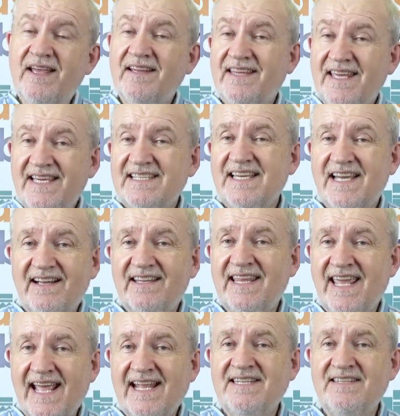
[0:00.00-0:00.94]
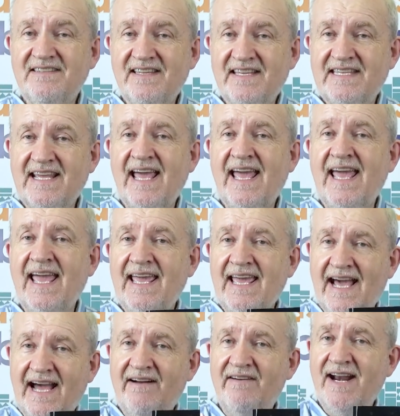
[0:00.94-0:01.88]
These are at the end of the
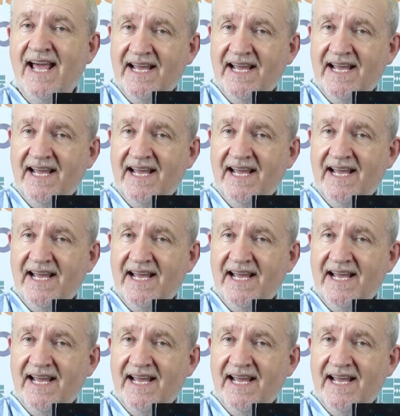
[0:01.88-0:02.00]
day are an